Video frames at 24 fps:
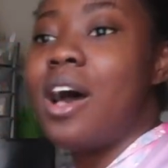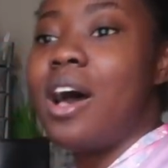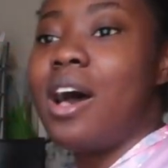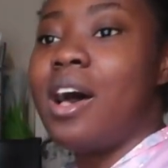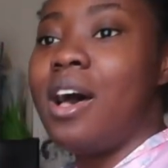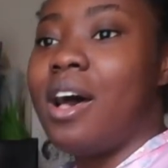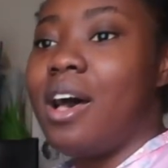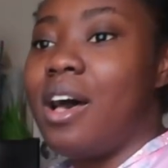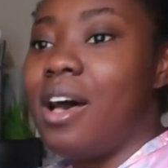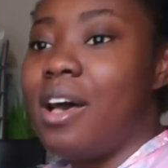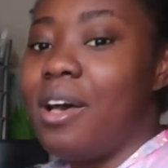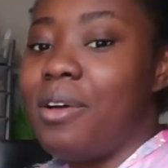
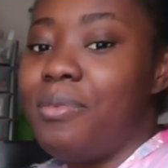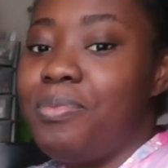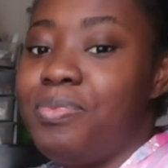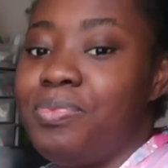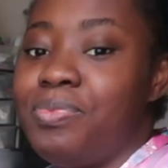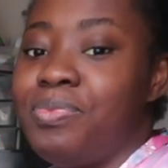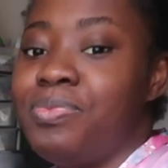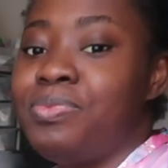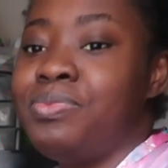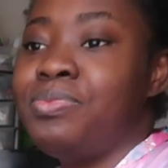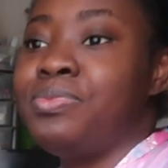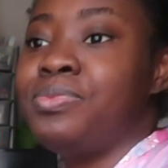
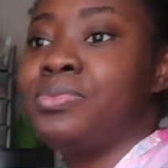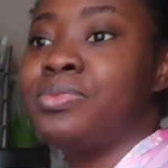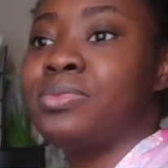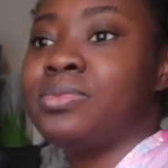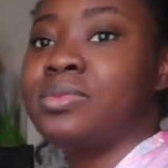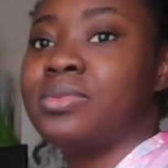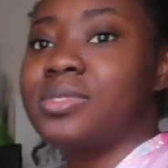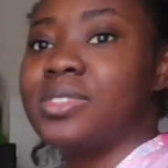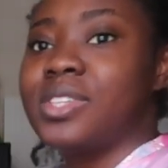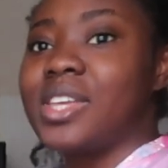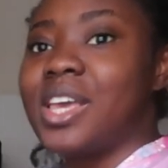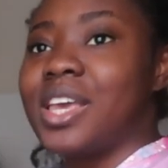
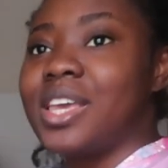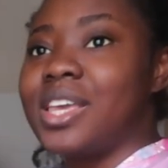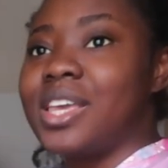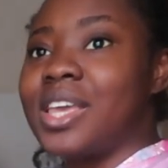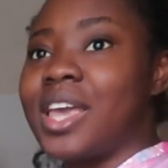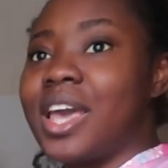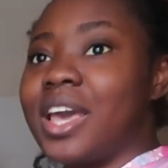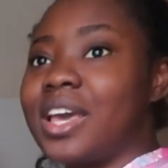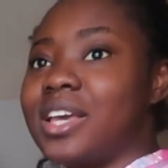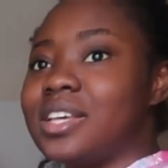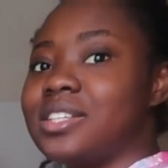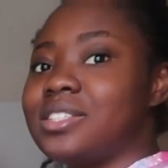
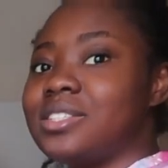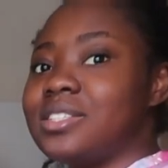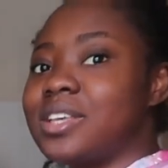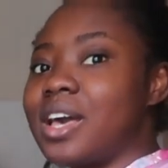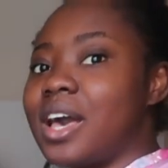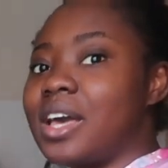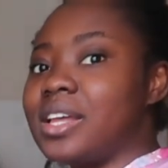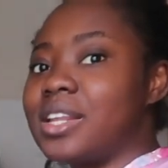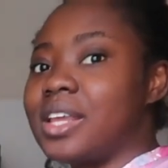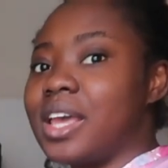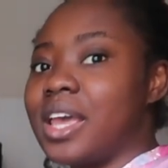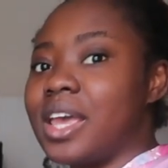yeah, it's
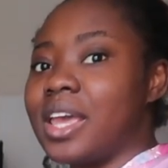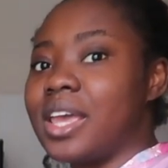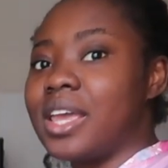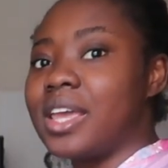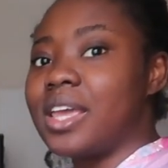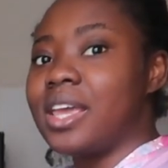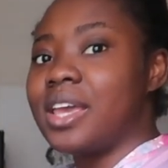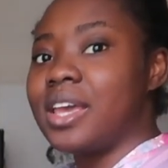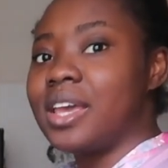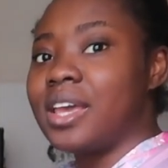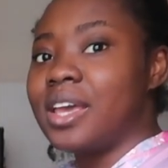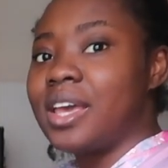Saturday.